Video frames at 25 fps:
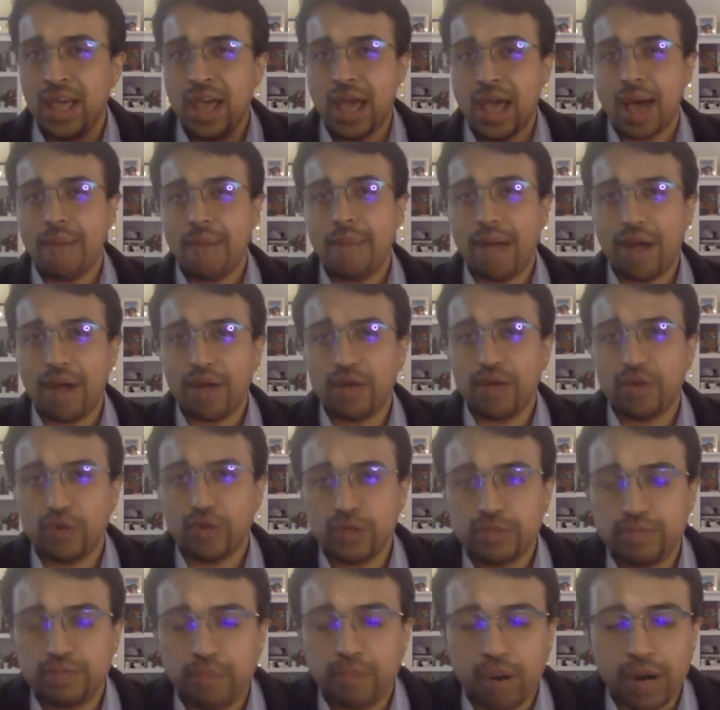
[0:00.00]
about
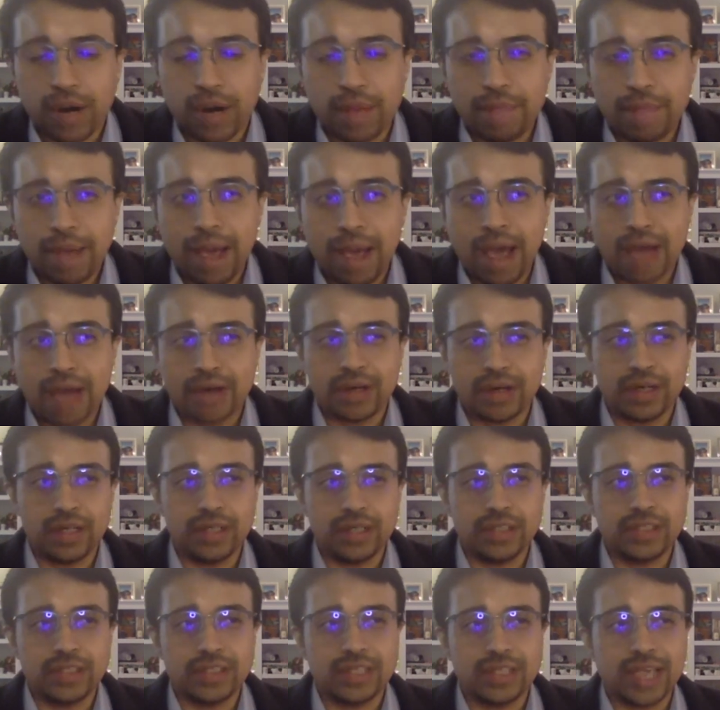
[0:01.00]
those
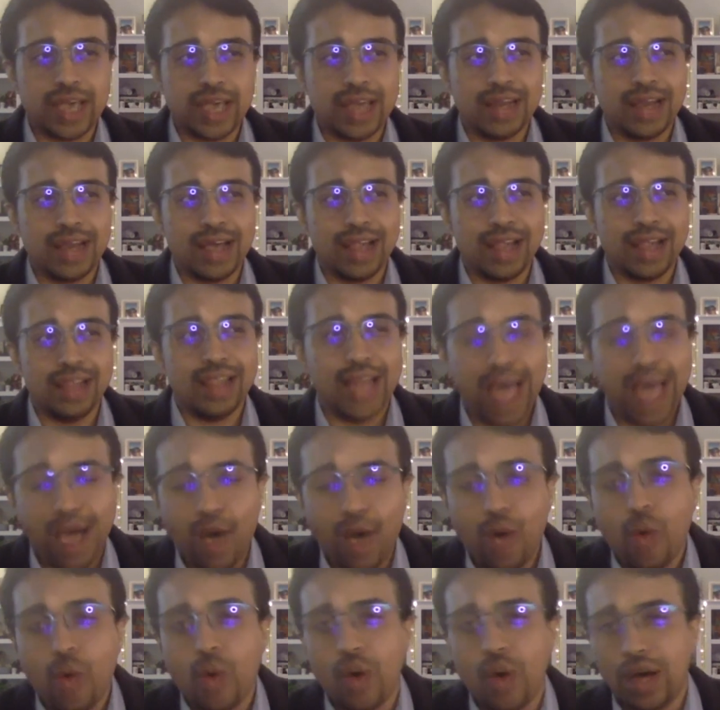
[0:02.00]
patterns can
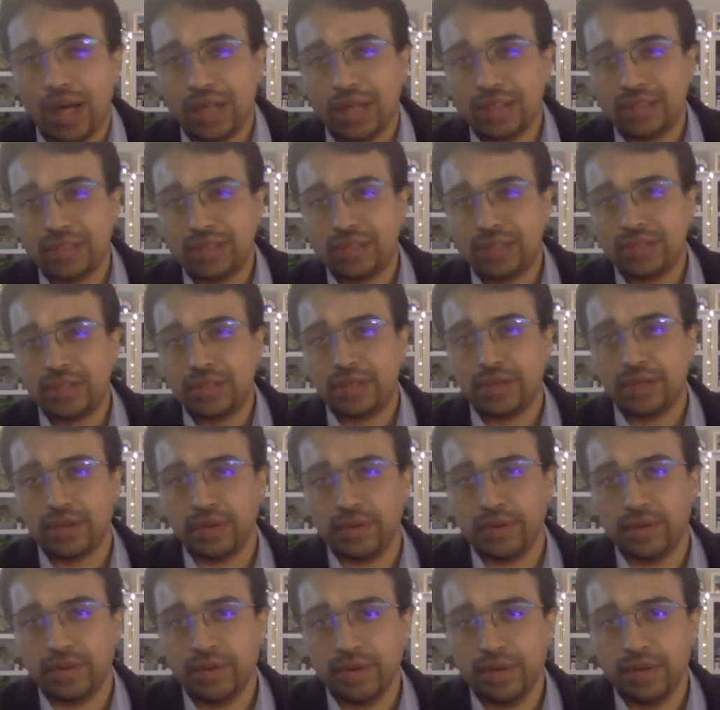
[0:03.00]
allow us
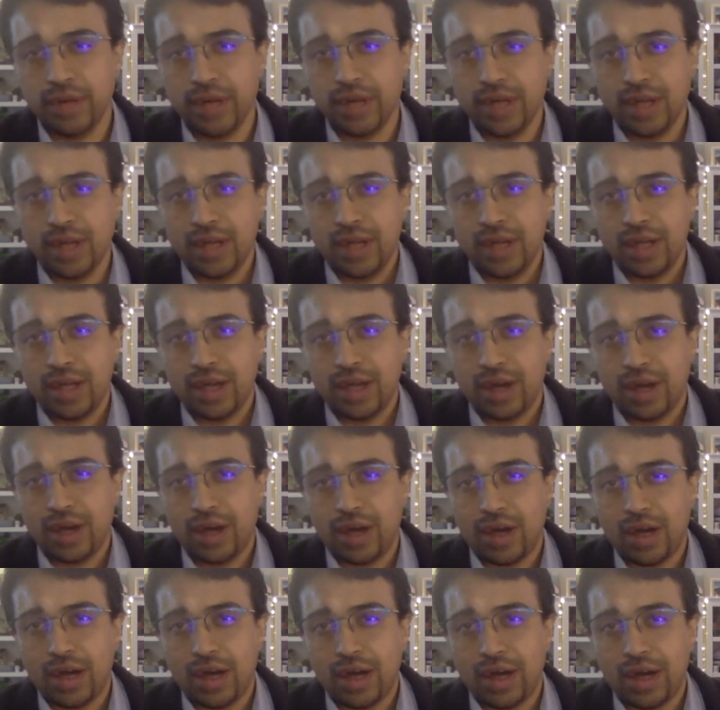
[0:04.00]
to
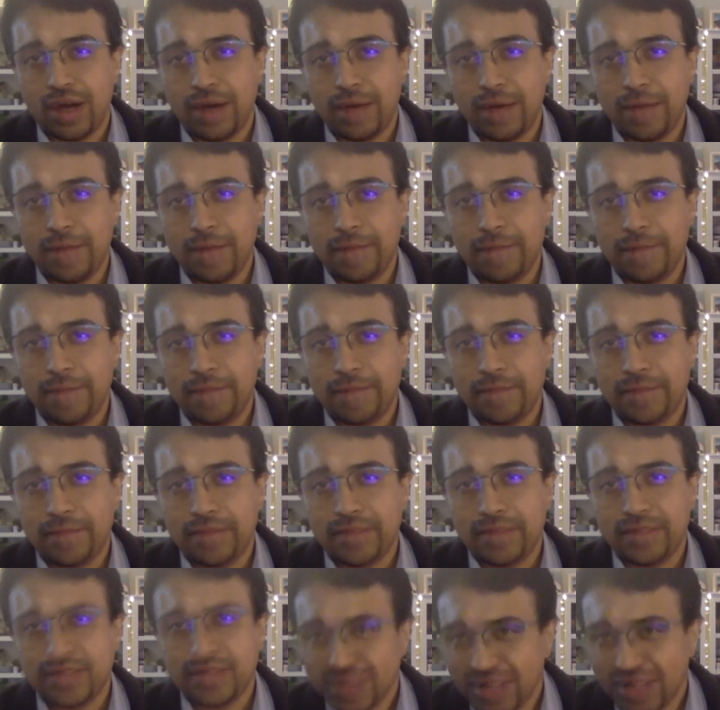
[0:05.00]
um,
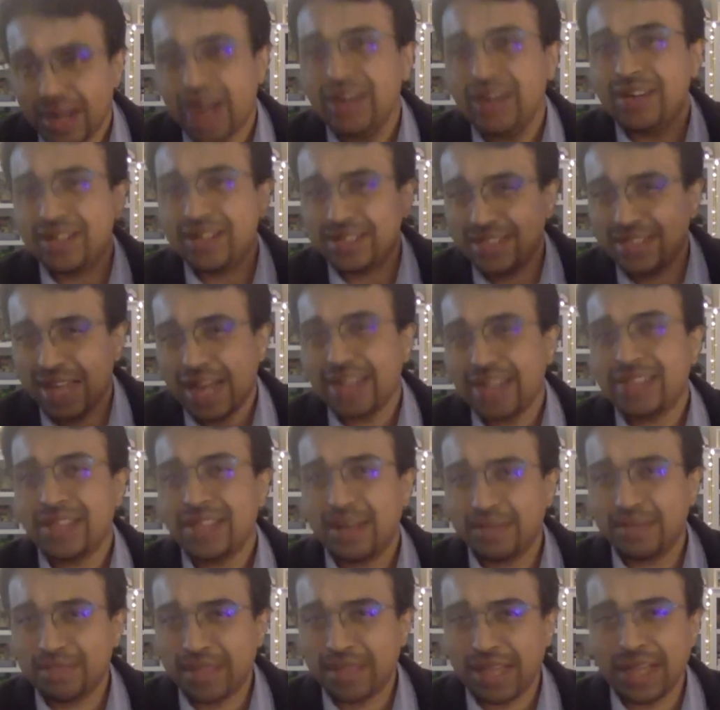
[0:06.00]
understand
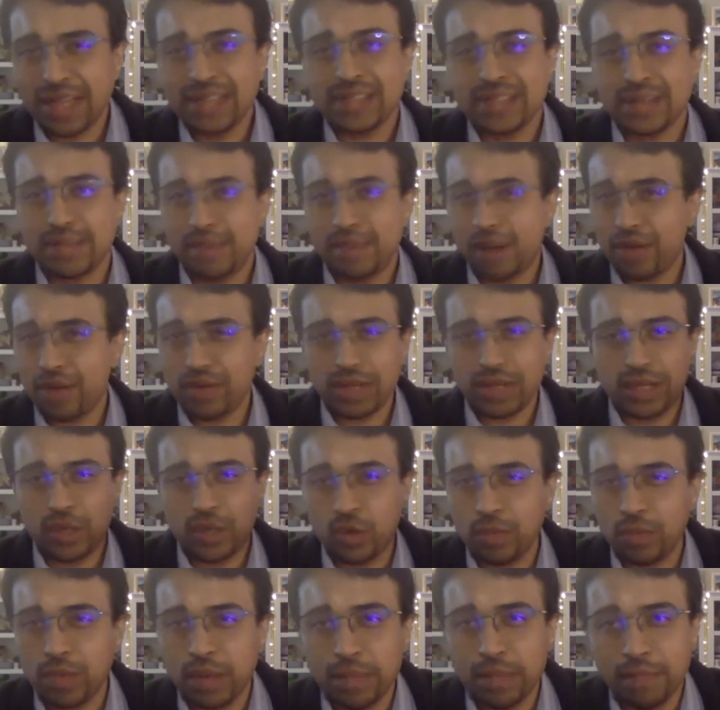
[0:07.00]
some things about the
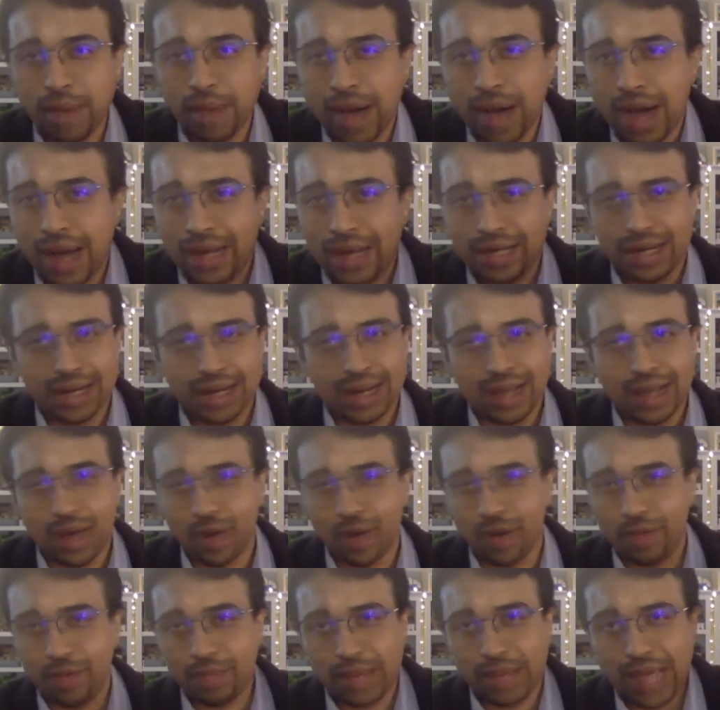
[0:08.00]
human mind and how
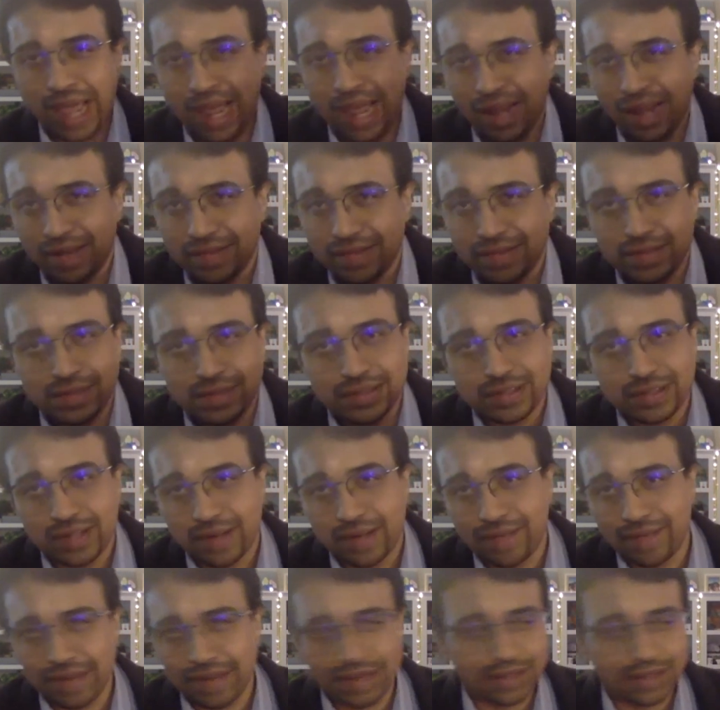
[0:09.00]
it behaves and
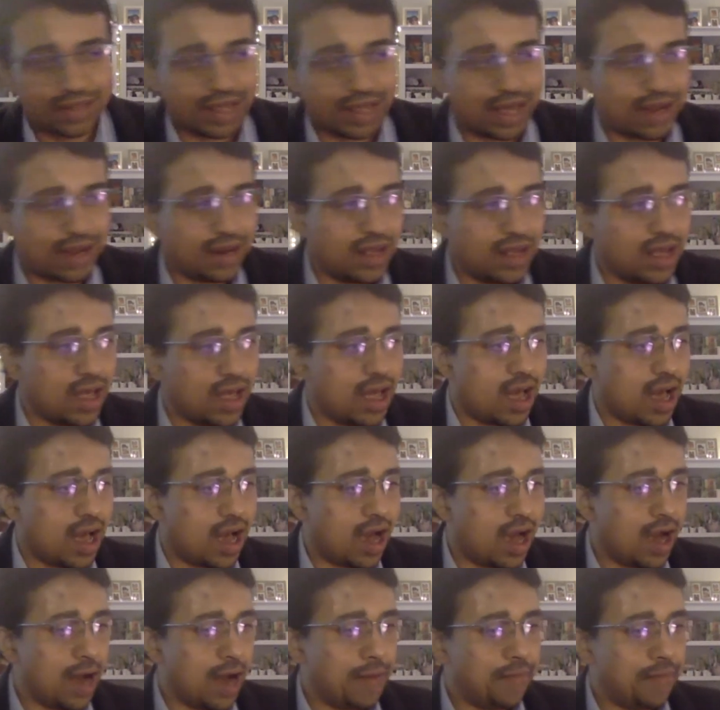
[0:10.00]
stuff like that.
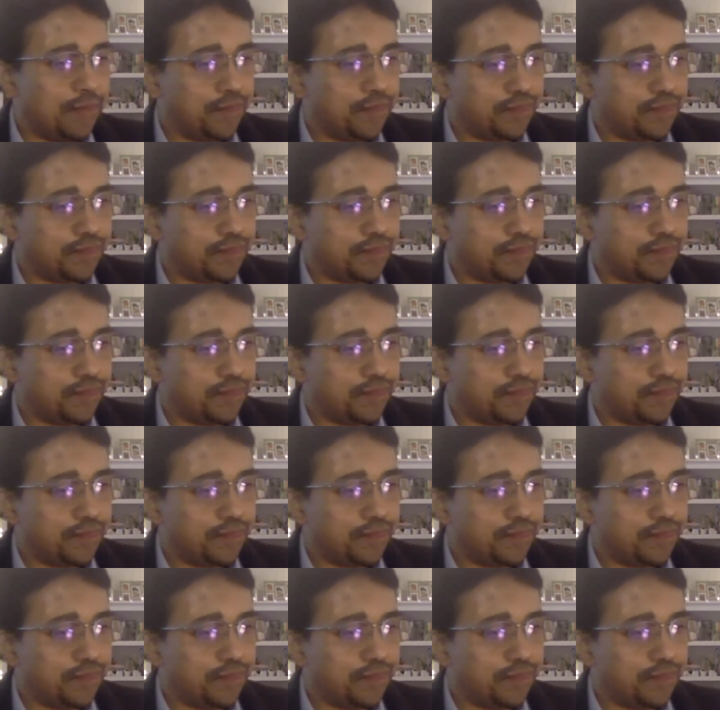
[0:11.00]
Uh,